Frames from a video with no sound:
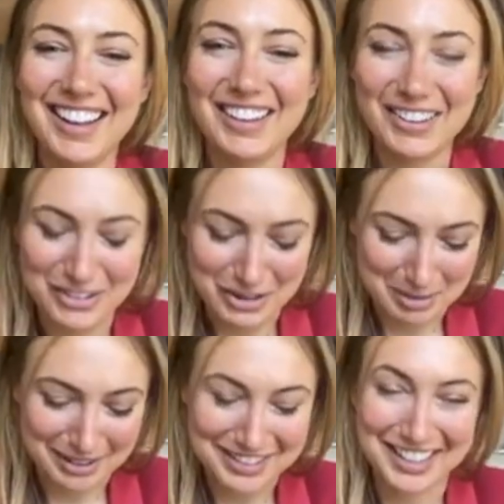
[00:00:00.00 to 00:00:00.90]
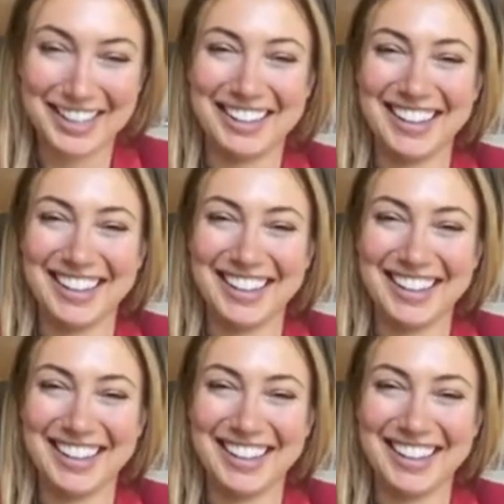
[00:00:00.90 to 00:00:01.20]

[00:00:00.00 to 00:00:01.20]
Good job, Isaac.